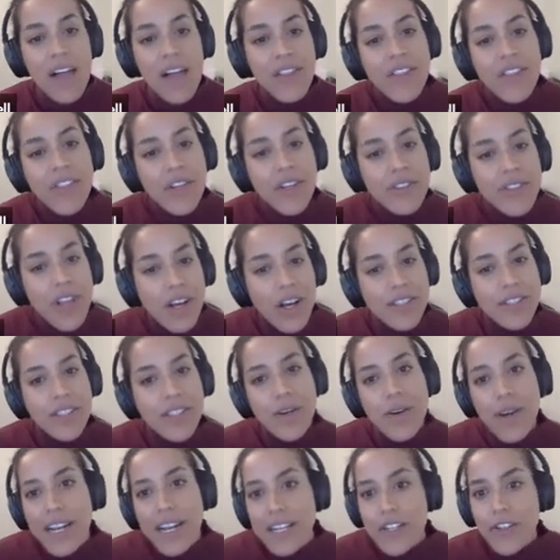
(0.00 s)
And then there's
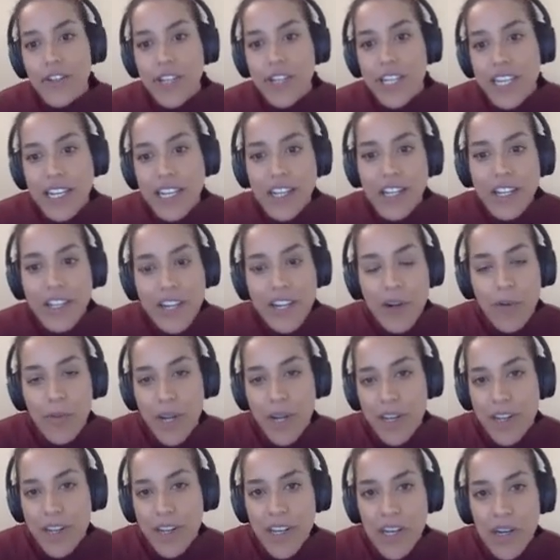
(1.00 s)
also an intriguing clear
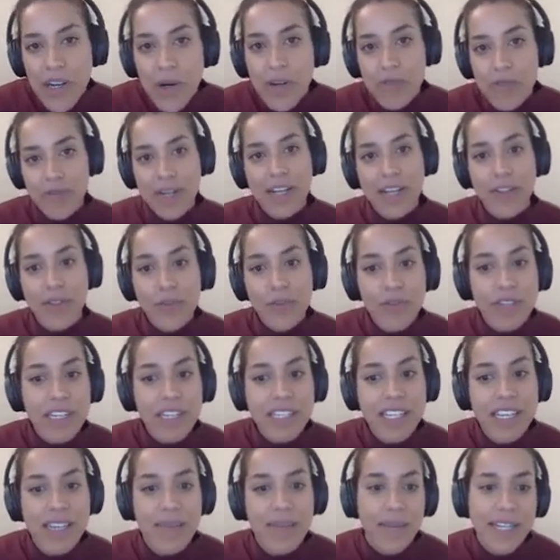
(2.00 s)
window around 3
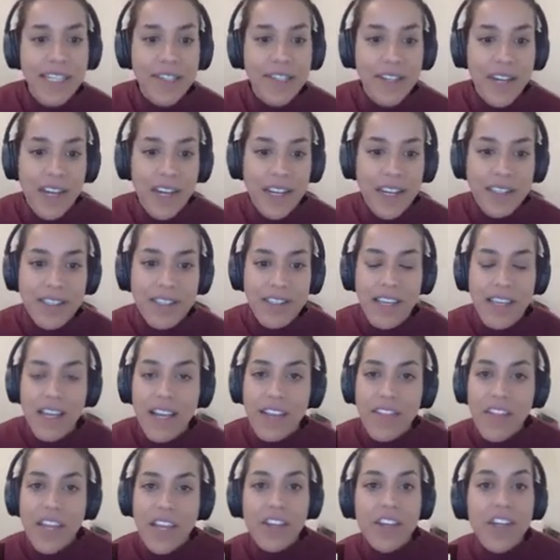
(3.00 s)
to 10 microns
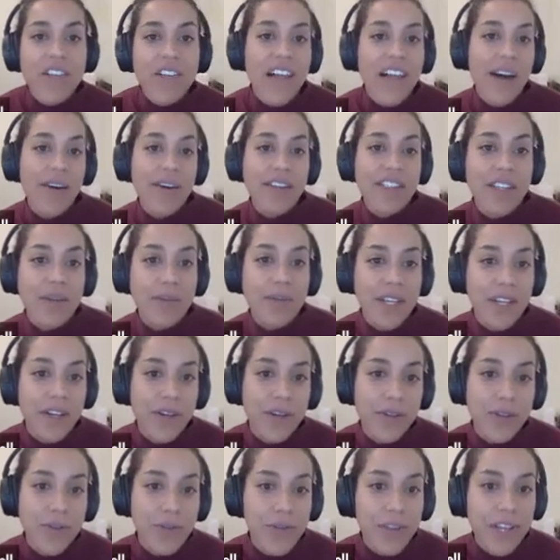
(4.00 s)
that could allow us to
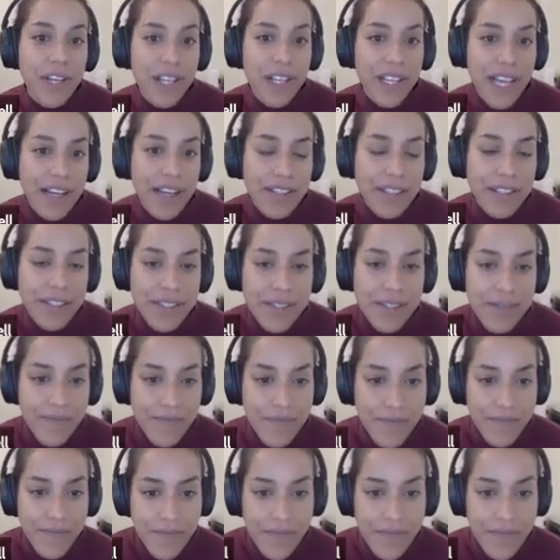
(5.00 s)
peer through the clouds.